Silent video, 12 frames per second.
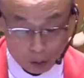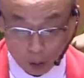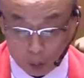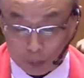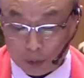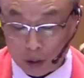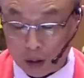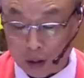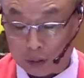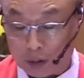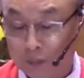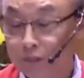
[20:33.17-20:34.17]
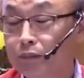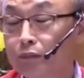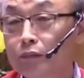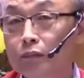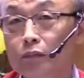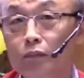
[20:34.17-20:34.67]
of God.
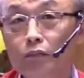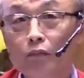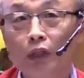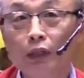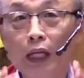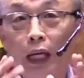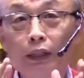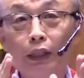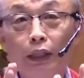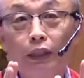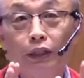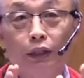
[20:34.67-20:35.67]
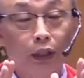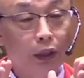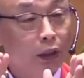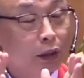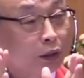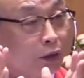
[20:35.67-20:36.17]
That is
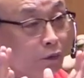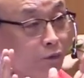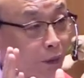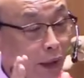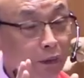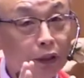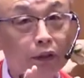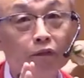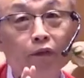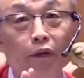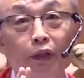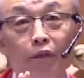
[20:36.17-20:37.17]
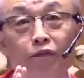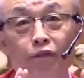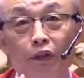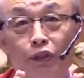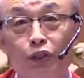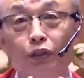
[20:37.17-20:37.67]
the very
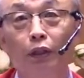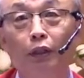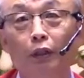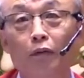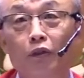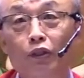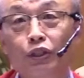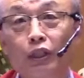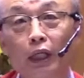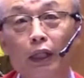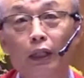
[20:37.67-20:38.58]
first verse,